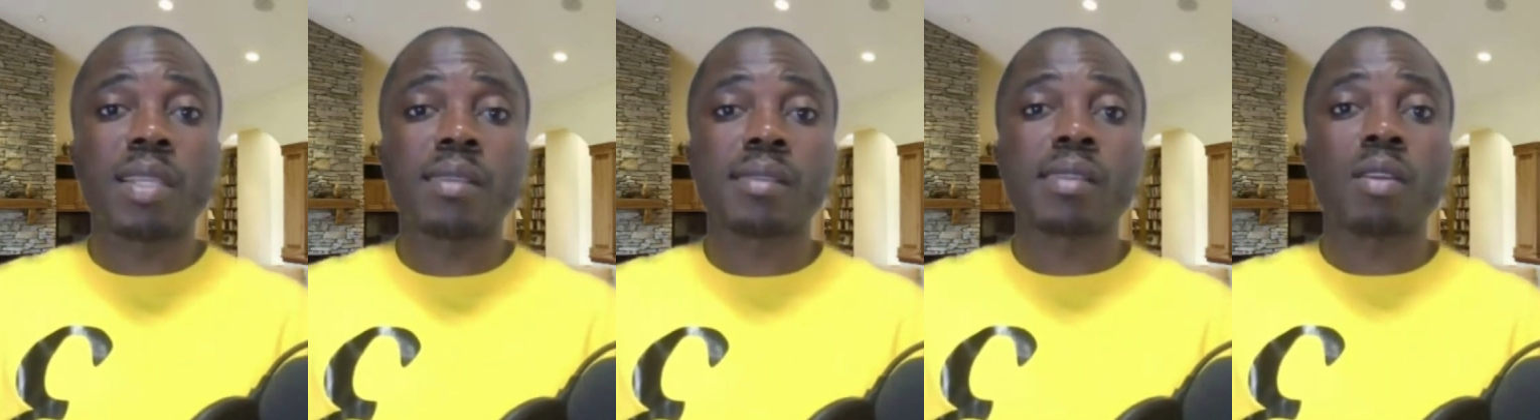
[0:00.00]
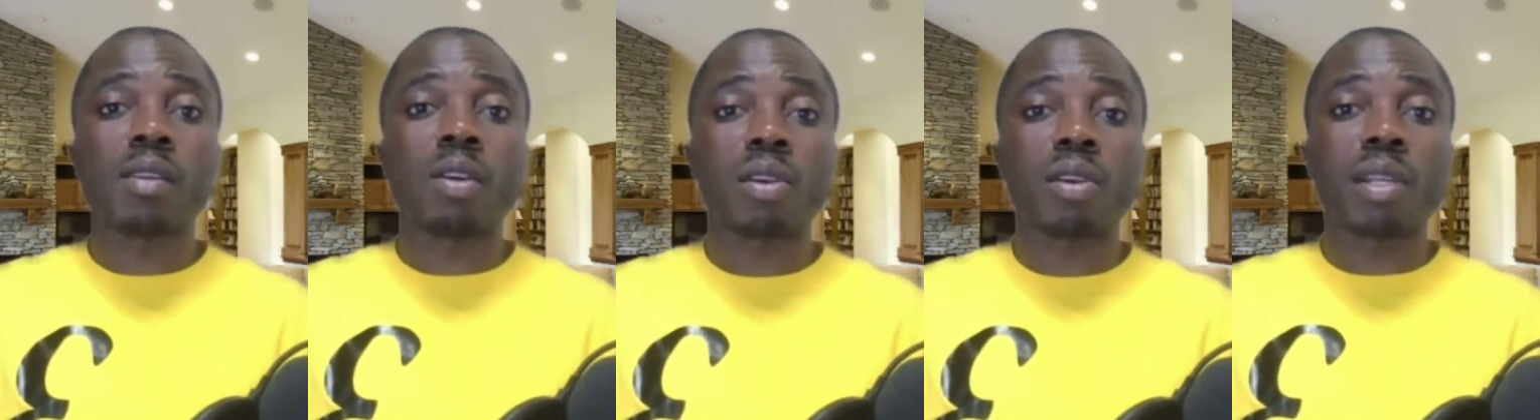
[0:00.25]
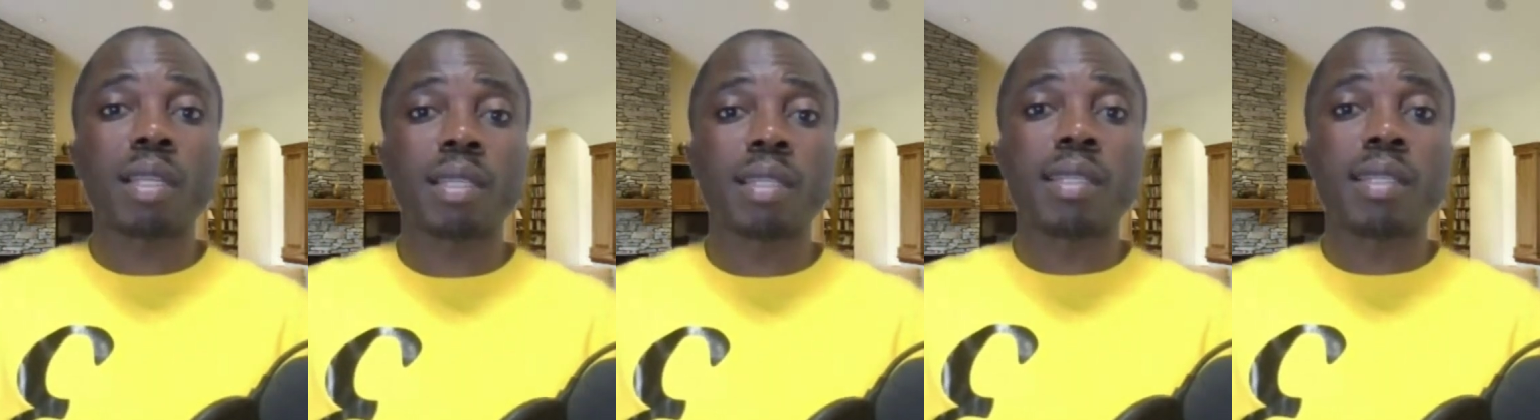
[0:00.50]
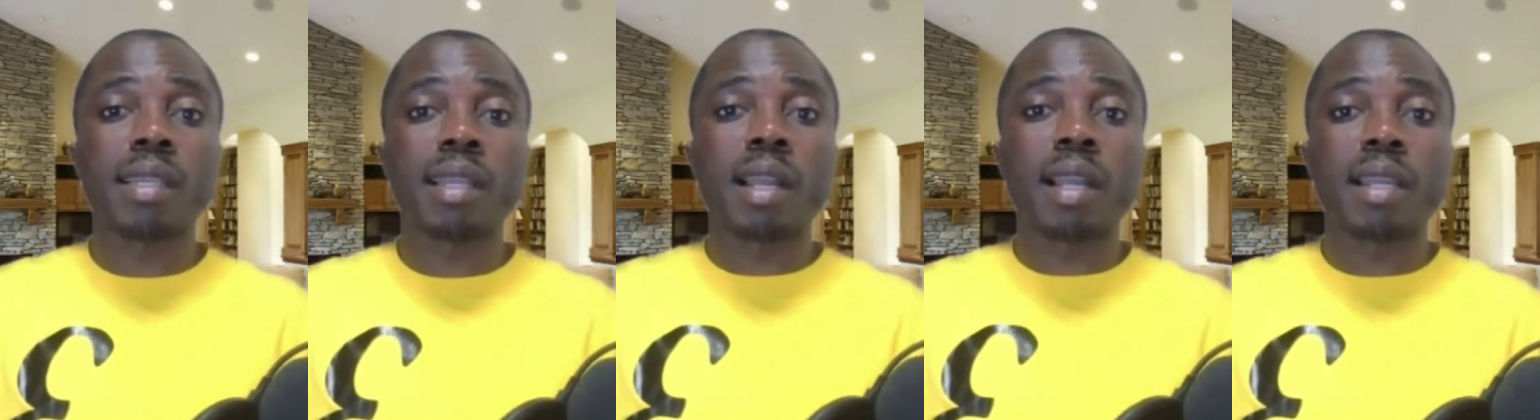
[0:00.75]
is
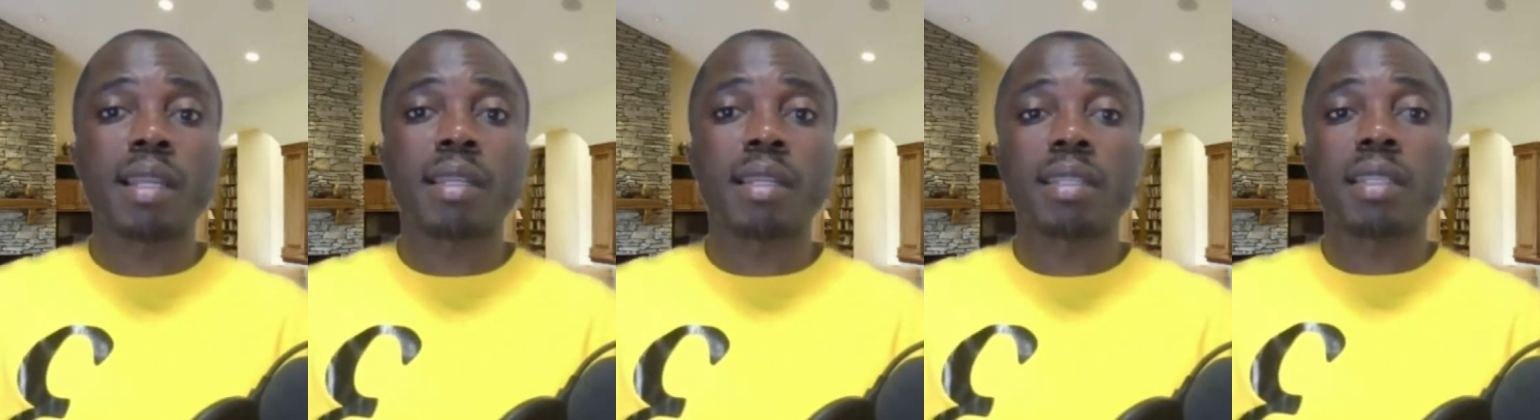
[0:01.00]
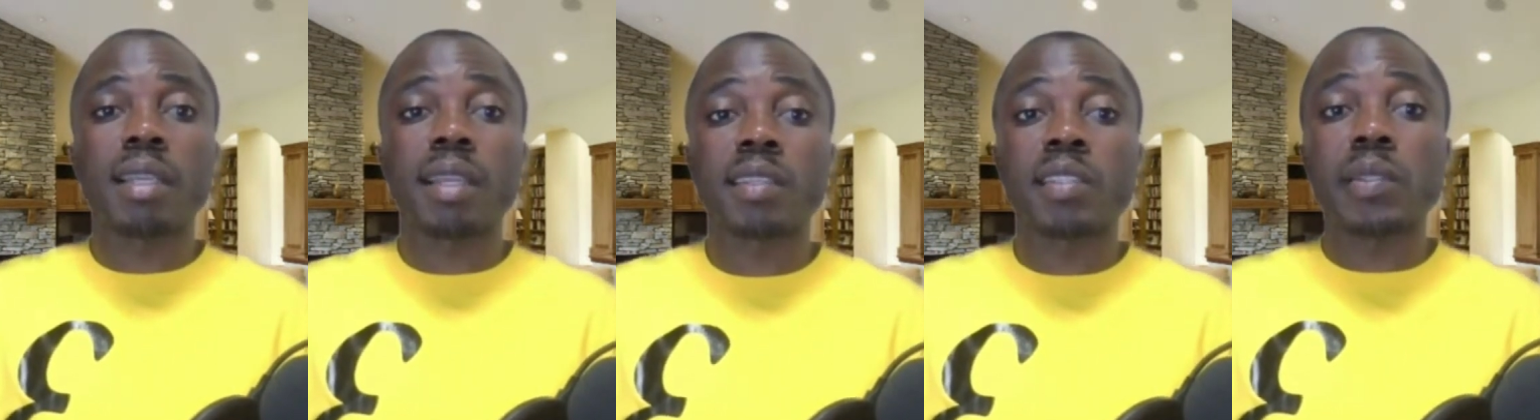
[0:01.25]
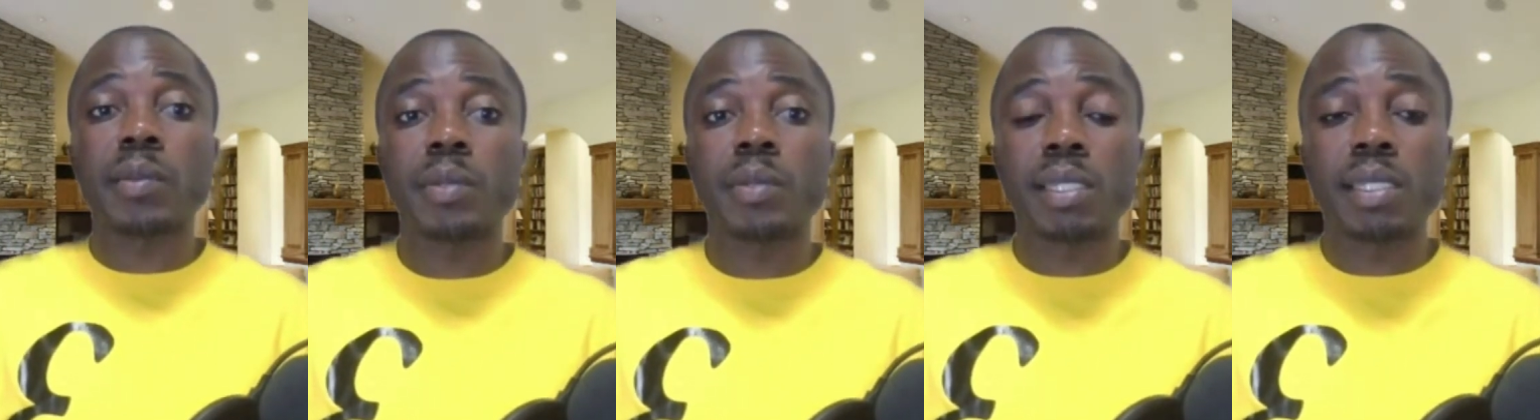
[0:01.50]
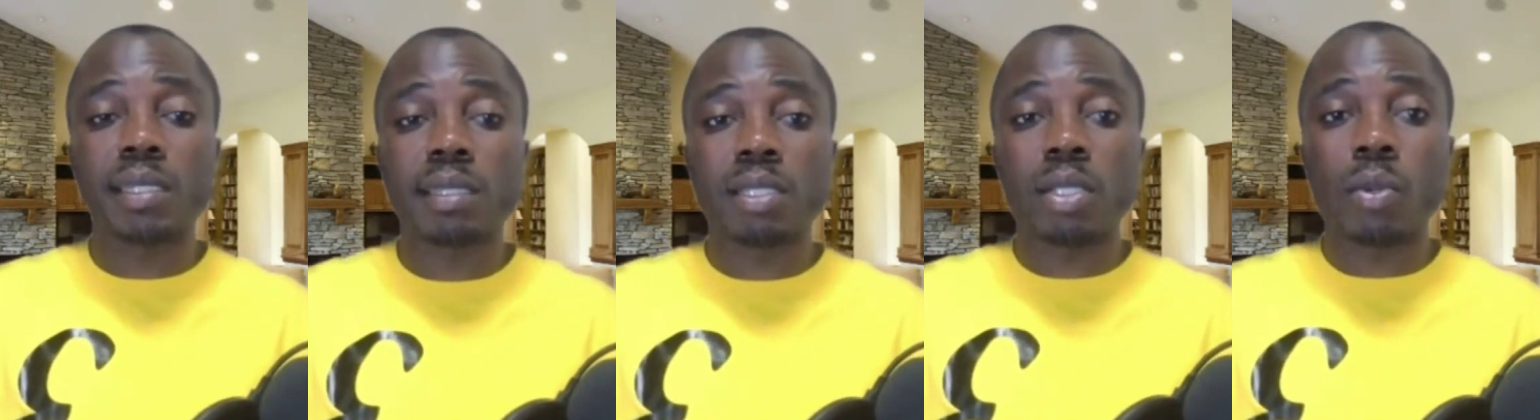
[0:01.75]
currently hiring
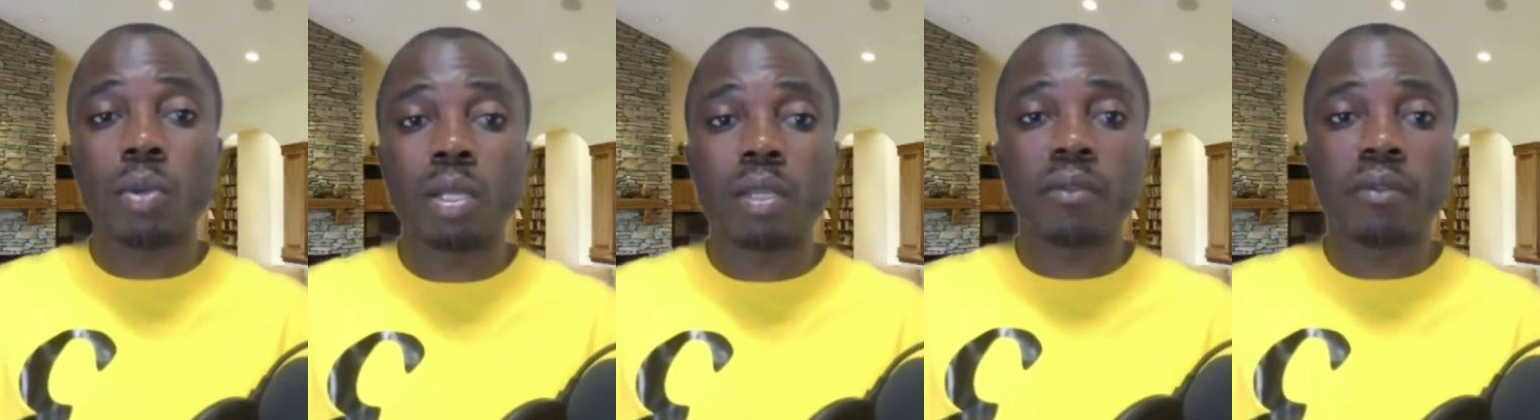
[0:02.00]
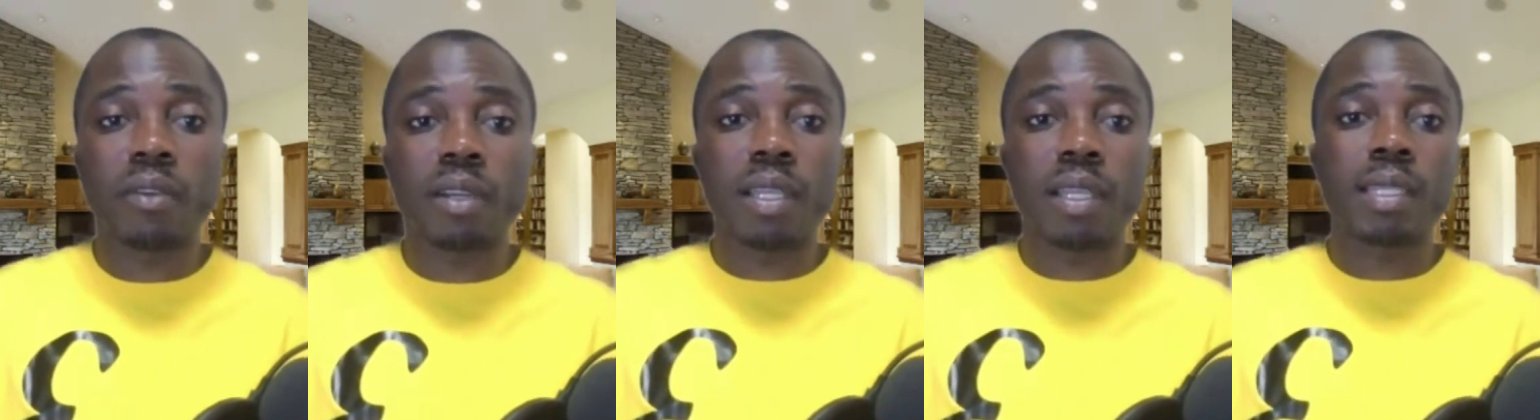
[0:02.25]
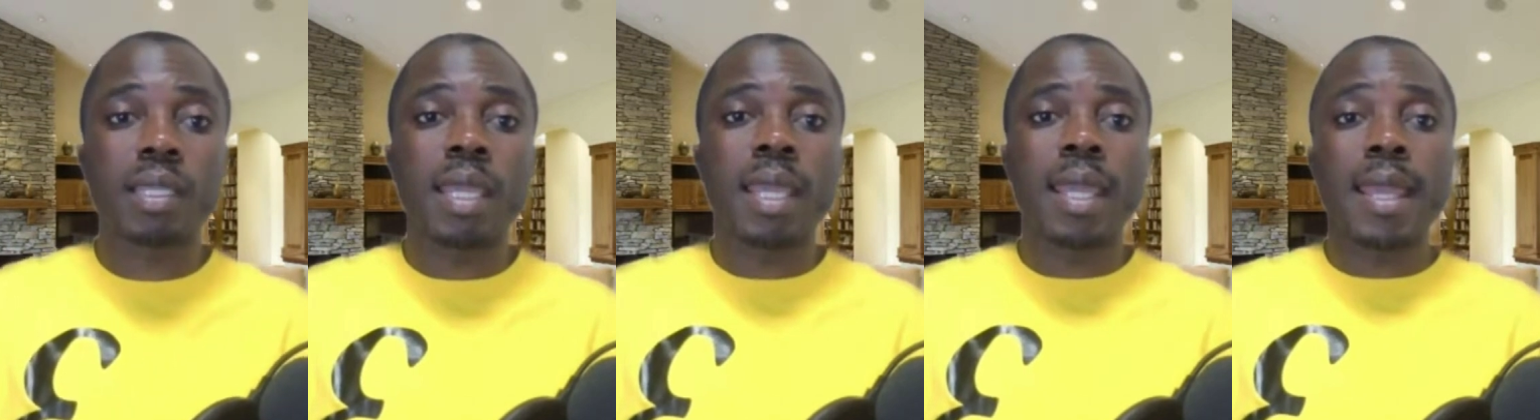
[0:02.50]
experienced, qualified,